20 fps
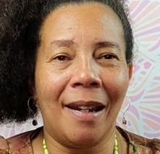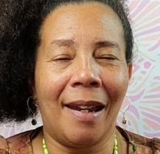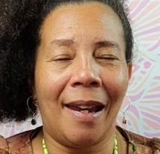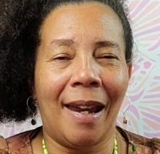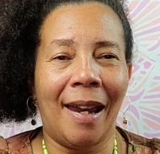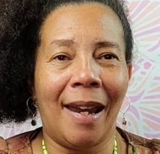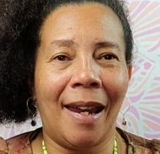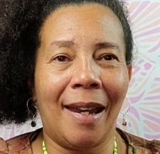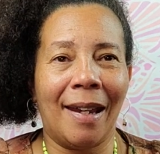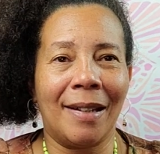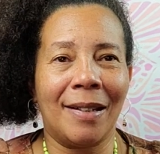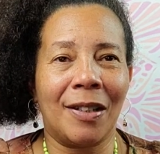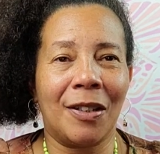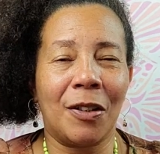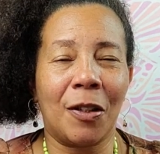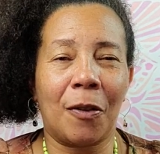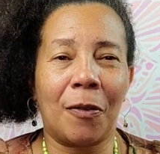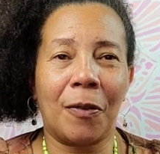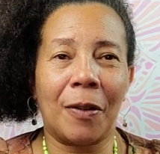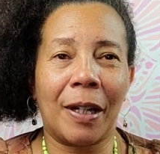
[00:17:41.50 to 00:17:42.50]
and
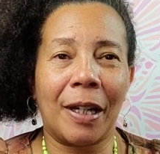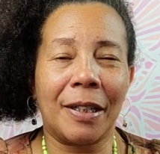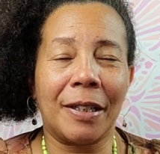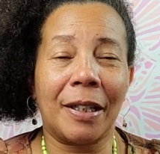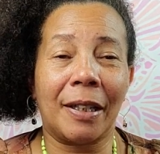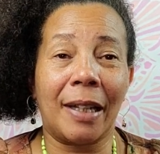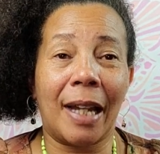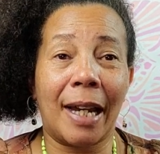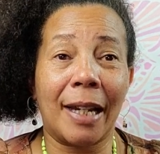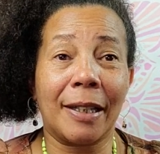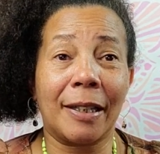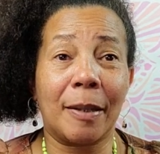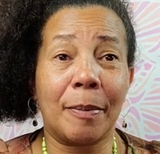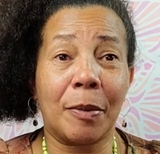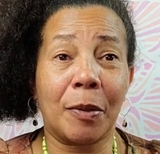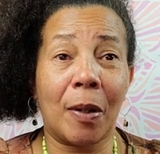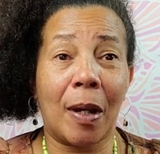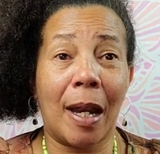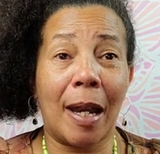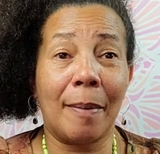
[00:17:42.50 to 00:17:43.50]
don't forget to like,
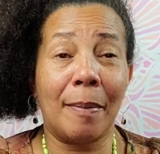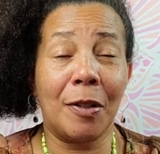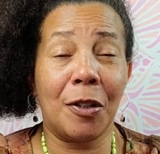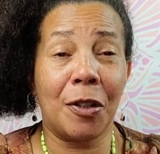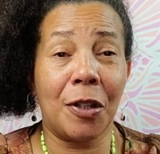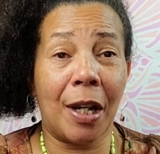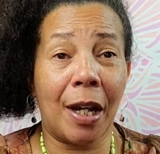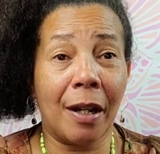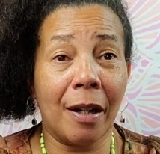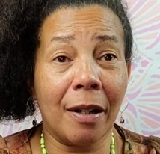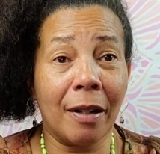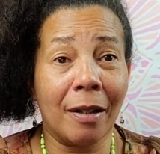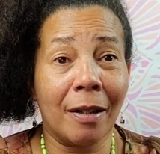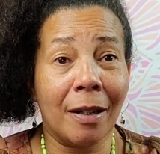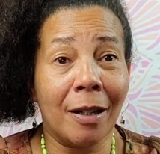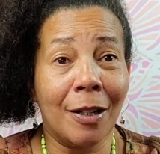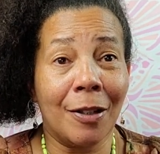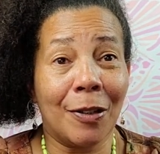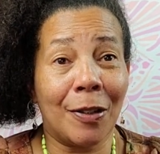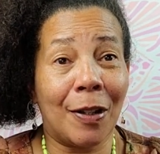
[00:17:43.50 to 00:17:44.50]
subscribe, and share
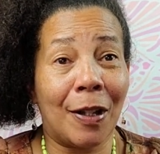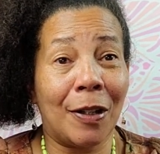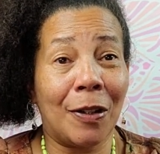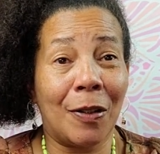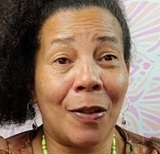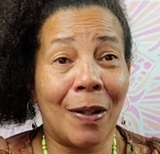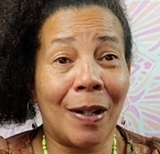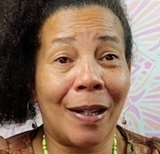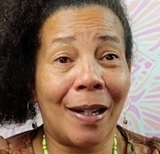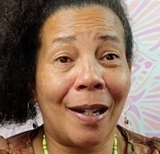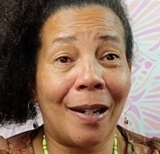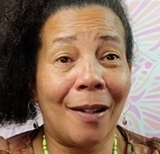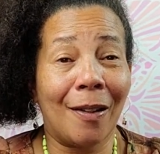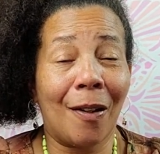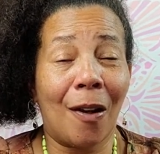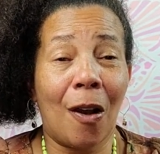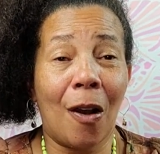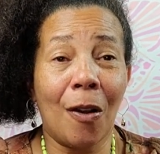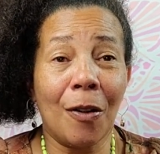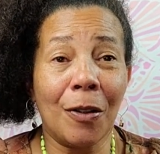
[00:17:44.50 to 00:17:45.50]
so that you can get
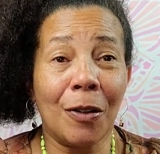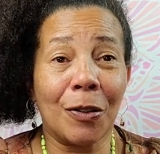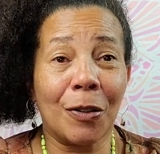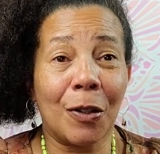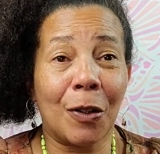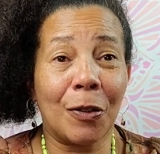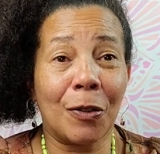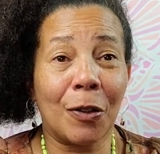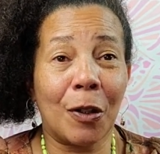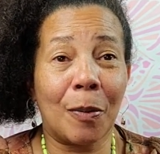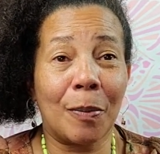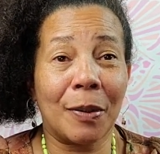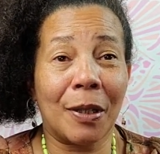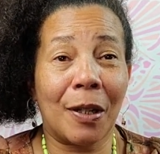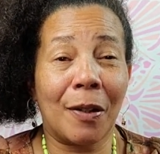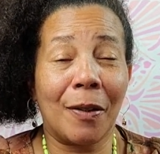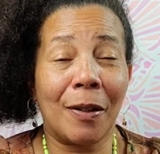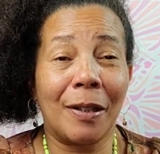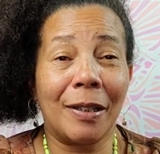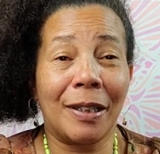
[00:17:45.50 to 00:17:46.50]
all your Soul Soap
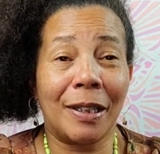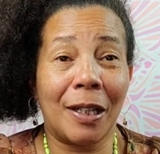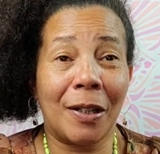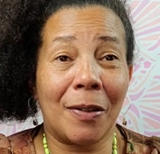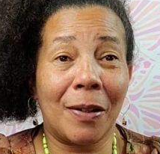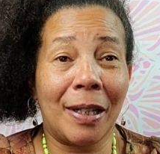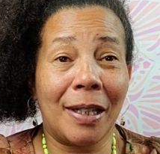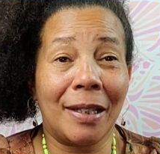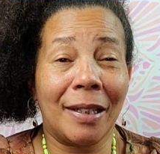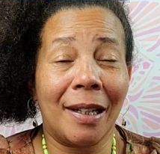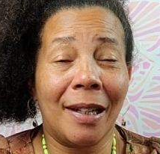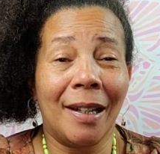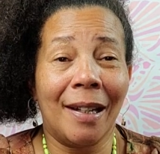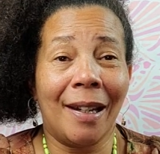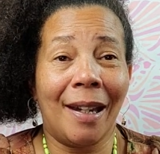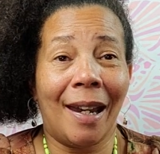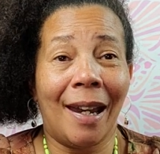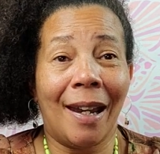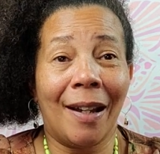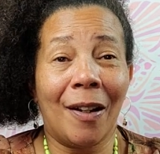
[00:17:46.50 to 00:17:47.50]
series
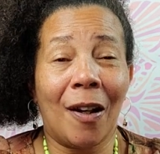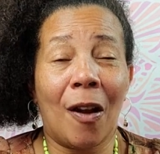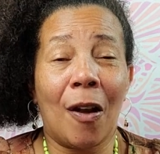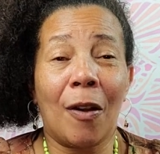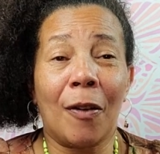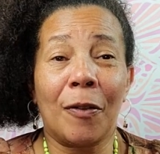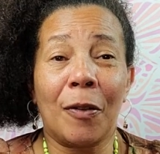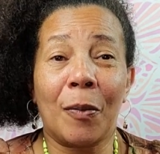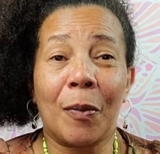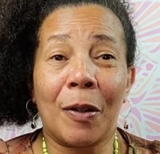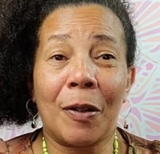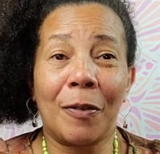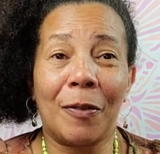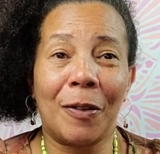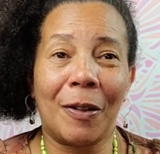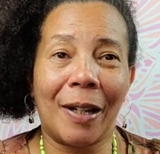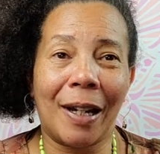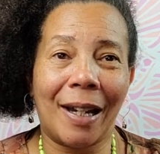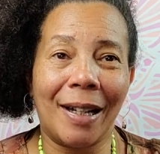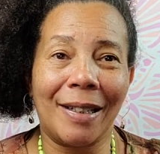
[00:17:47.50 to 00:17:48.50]
and all of the wonderful
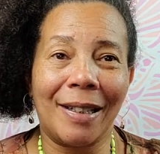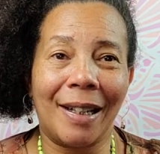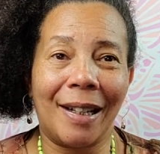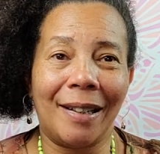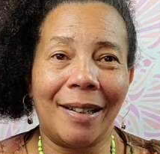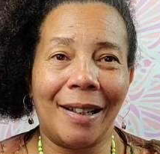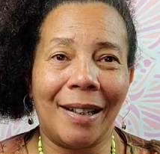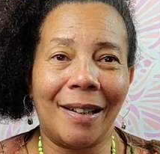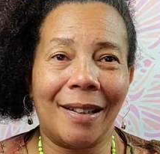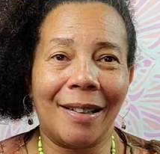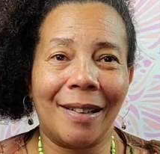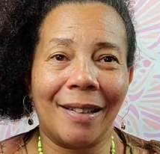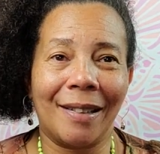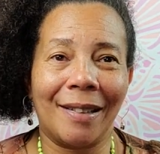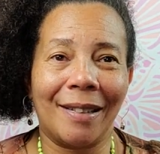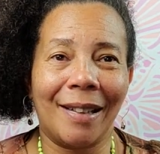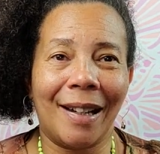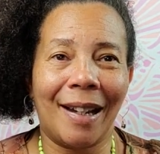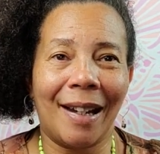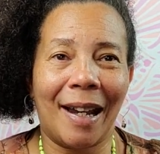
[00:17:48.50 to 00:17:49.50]
content here
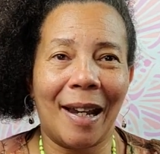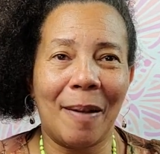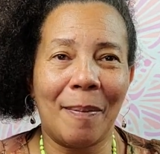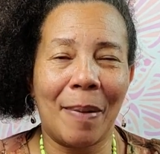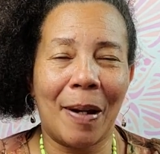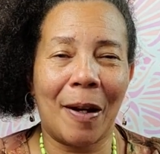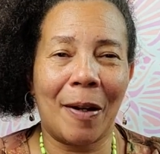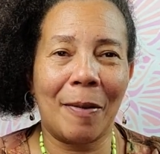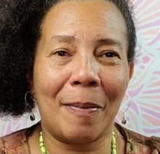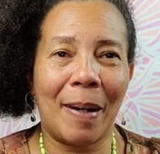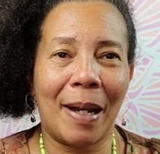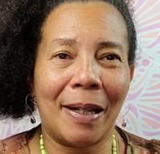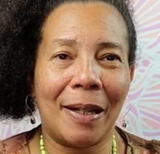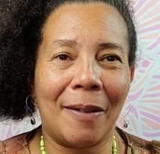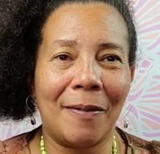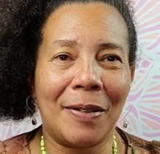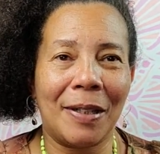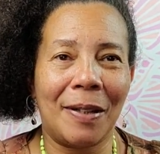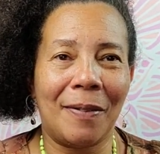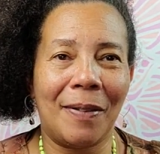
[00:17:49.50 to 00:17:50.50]
at I Am Powered by
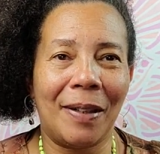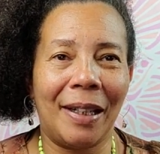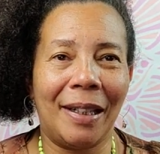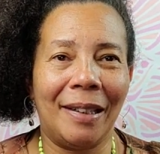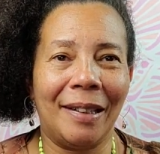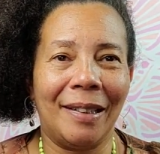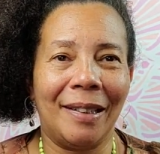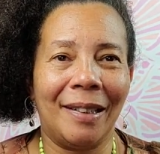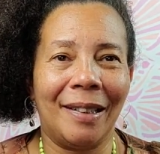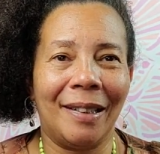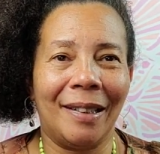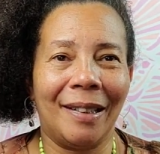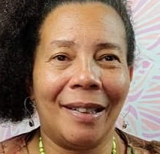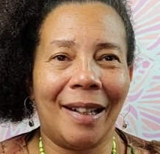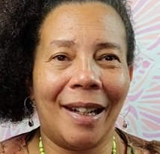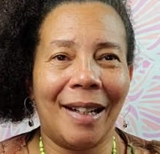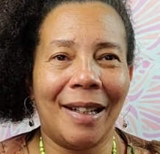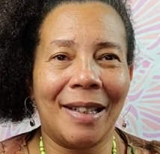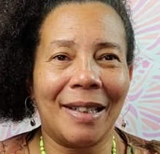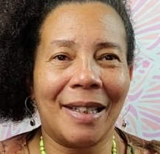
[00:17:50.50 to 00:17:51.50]
Love TV.
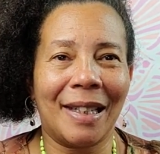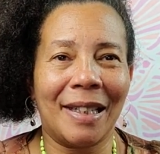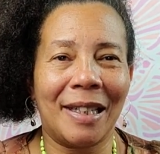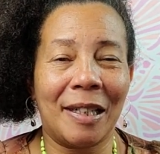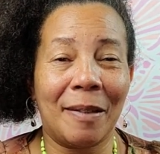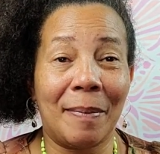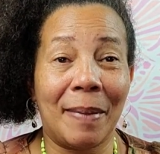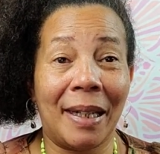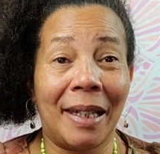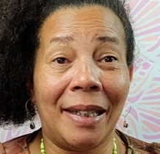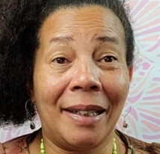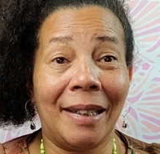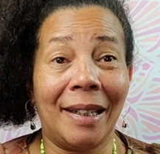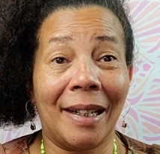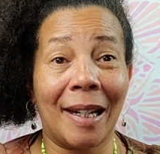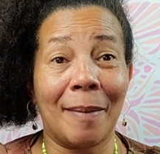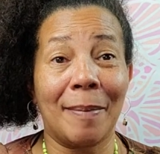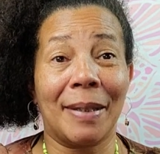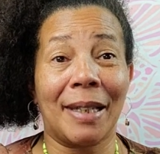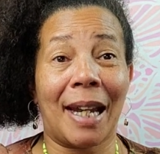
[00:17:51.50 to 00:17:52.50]
And this is Demi,
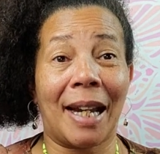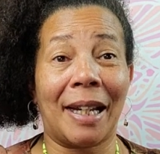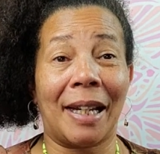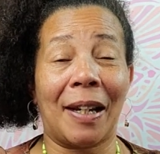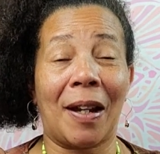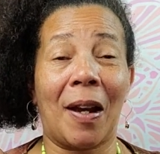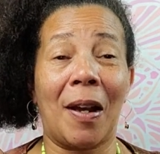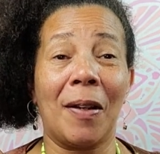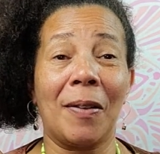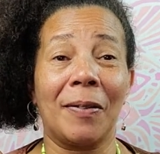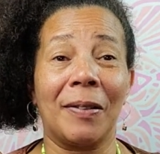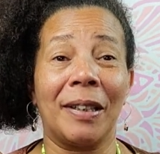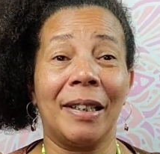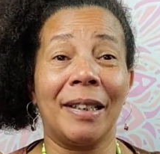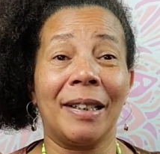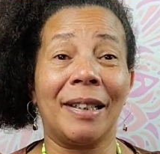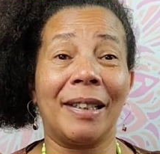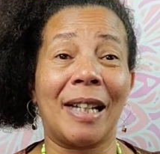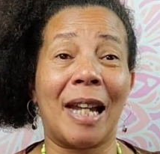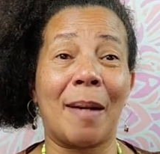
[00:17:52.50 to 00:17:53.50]
and I'm signing off.
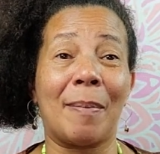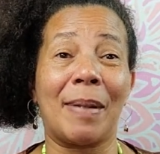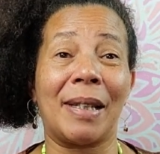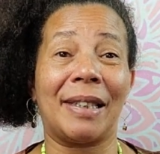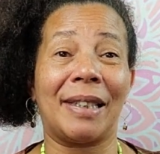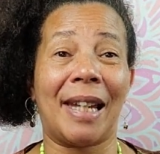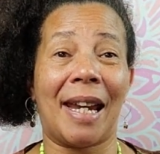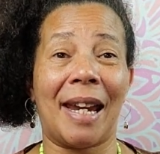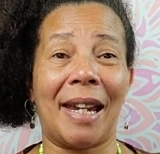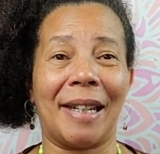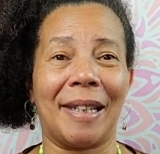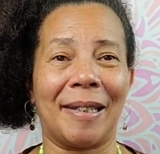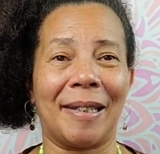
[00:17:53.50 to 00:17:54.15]
Namaste.